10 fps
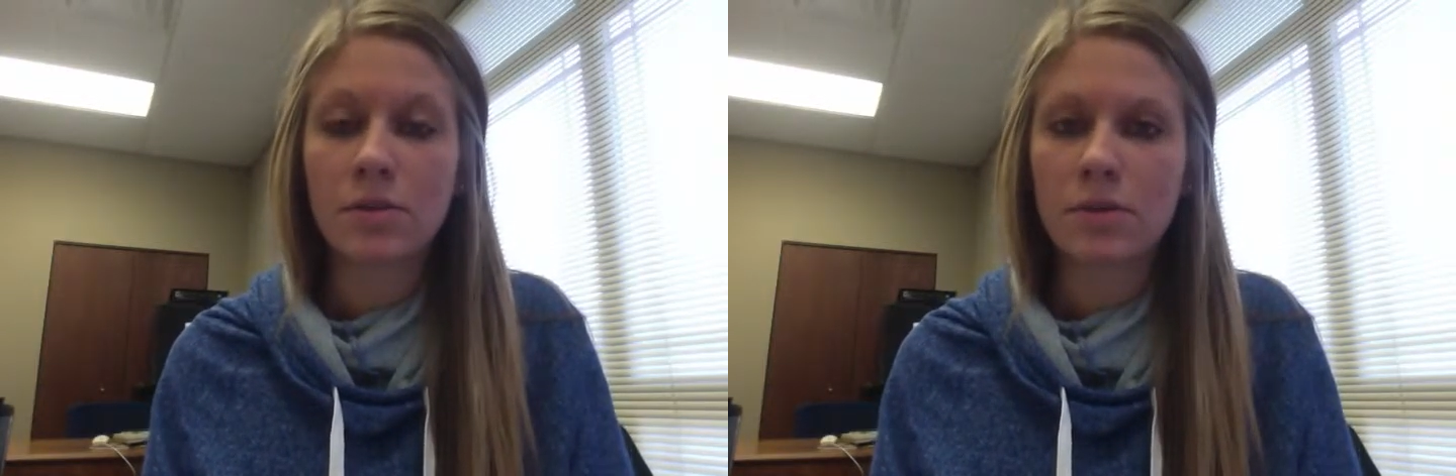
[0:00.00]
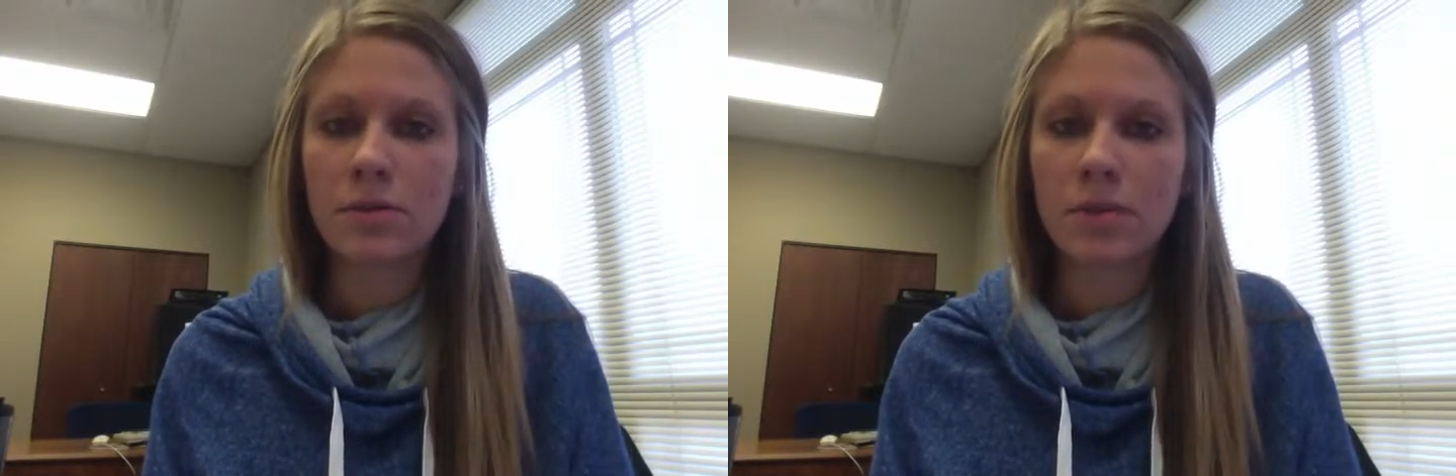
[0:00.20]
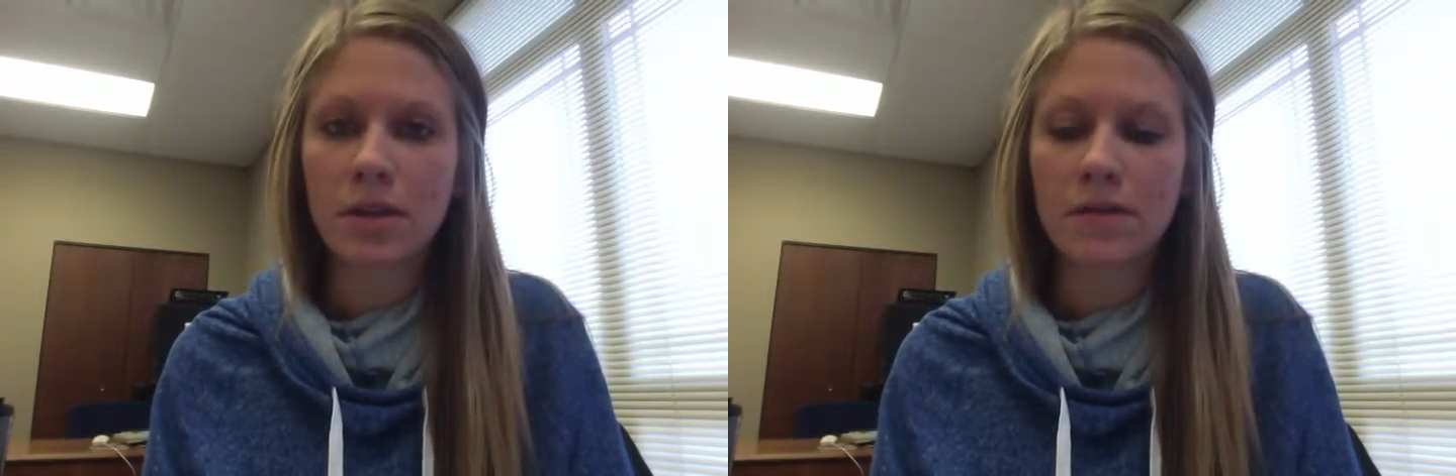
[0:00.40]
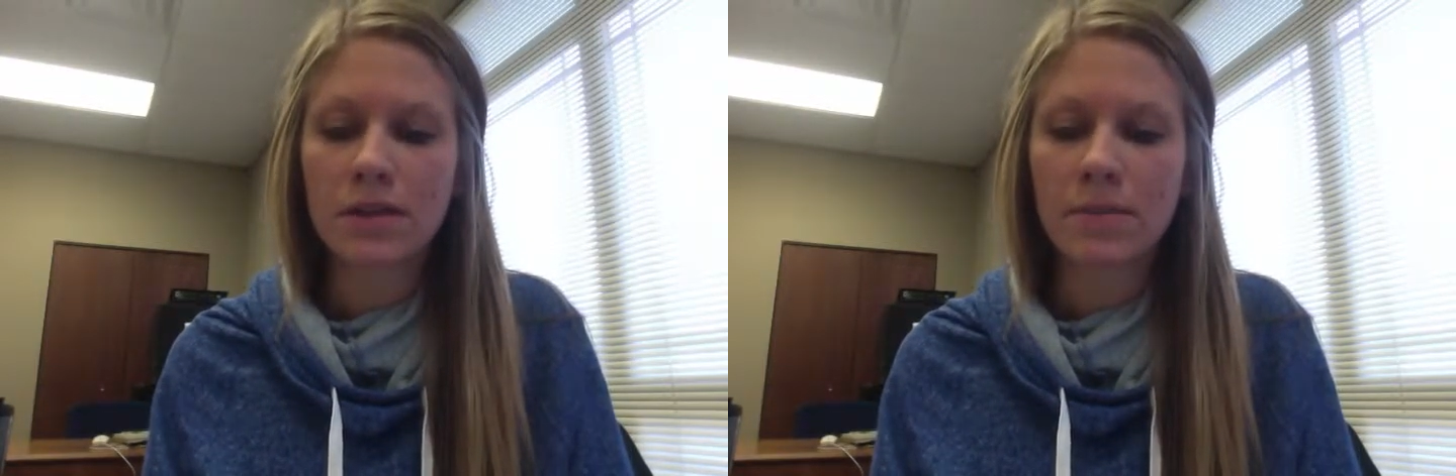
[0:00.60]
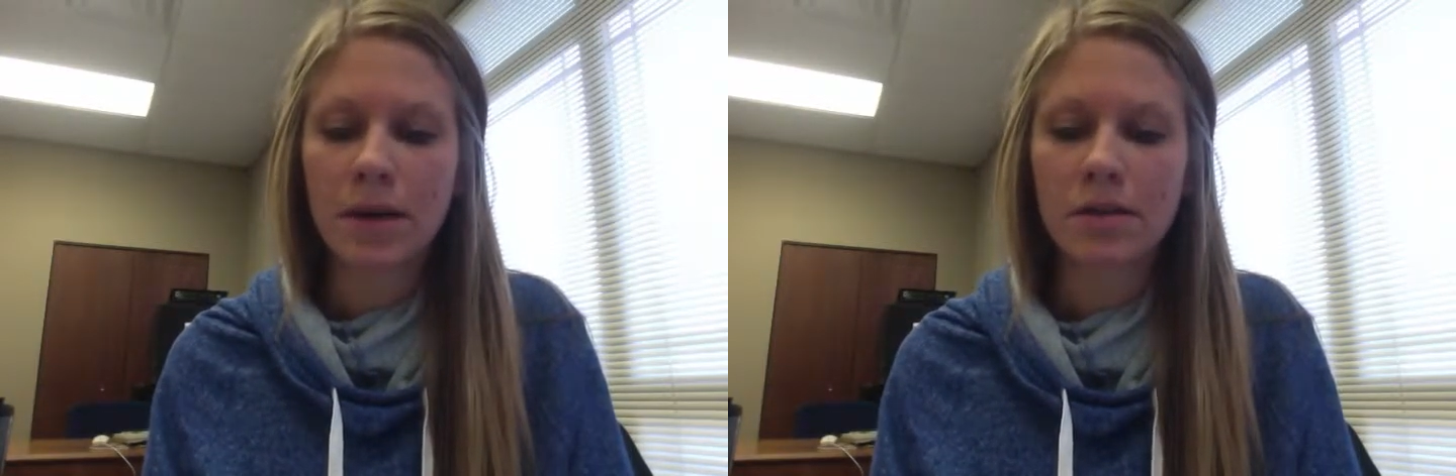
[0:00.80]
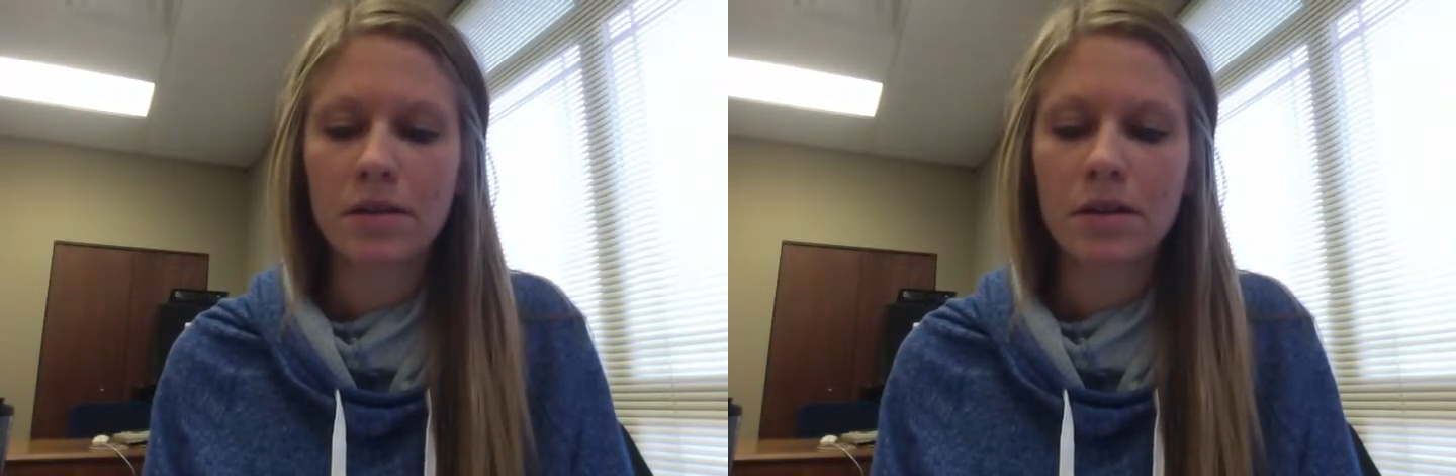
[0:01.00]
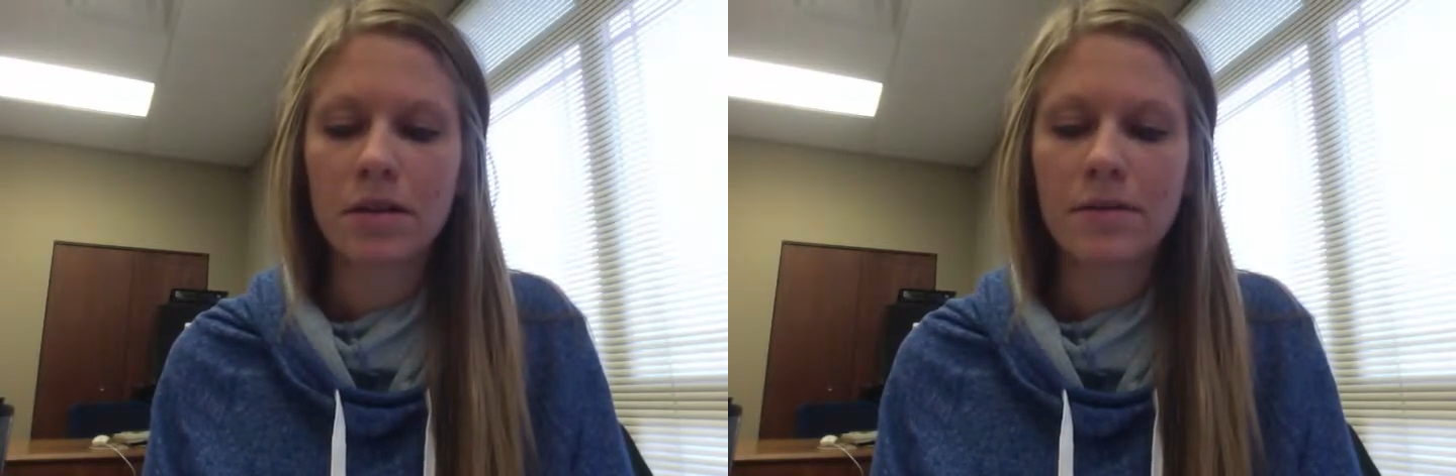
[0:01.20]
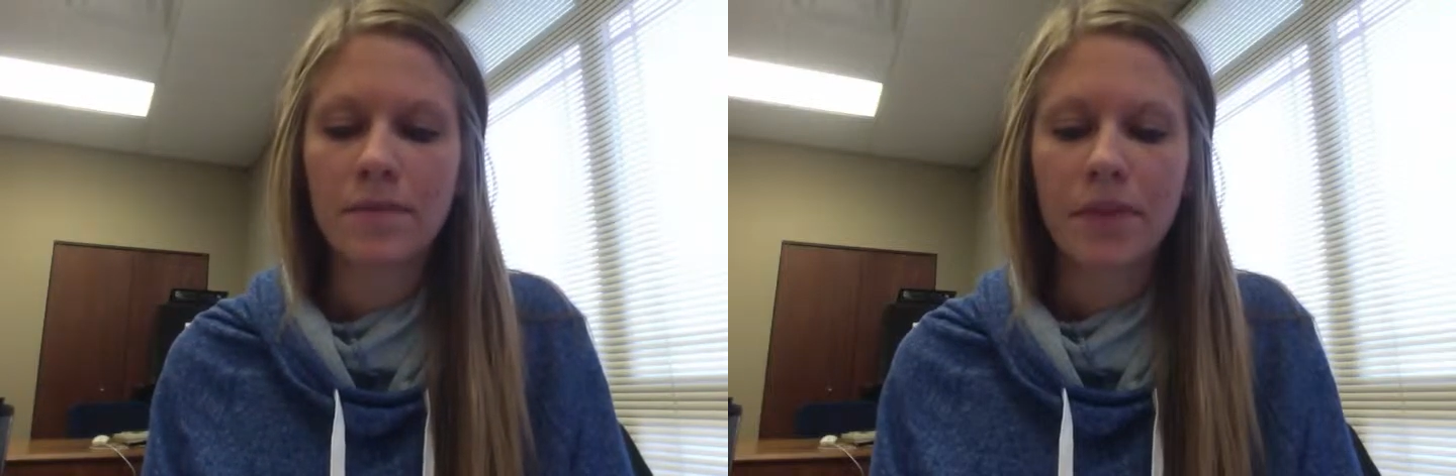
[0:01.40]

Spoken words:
who do you believe is a better leader?